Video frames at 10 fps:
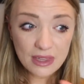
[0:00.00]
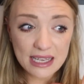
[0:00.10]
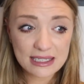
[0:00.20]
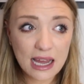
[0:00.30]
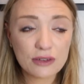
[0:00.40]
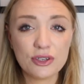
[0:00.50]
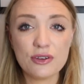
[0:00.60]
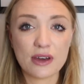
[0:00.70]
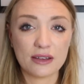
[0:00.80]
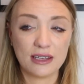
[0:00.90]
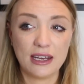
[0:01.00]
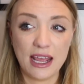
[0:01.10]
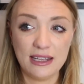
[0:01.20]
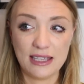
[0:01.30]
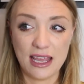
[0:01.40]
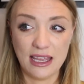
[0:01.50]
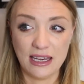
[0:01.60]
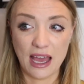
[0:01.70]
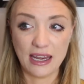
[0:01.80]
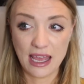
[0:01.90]
it's now
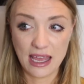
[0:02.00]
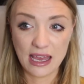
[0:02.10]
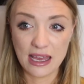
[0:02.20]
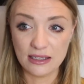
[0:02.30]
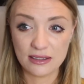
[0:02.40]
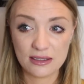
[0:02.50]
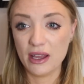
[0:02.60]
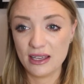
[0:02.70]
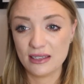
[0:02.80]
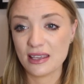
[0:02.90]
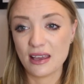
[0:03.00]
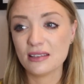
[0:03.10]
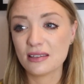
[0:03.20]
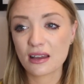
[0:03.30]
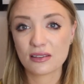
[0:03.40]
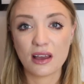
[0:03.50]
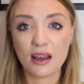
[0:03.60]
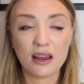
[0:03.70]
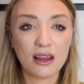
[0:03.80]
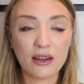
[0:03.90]
2018, and he's like
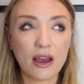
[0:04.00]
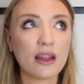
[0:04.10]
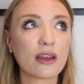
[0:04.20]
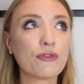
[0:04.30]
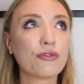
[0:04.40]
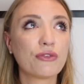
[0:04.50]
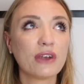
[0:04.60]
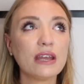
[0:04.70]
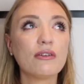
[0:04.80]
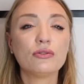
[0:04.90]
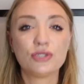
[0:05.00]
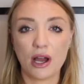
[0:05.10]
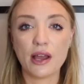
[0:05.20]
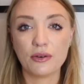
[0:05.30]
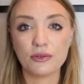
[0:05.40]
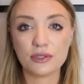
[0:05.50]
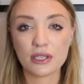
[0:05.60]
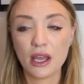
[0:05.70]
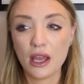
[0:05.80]
a 3-year-old child.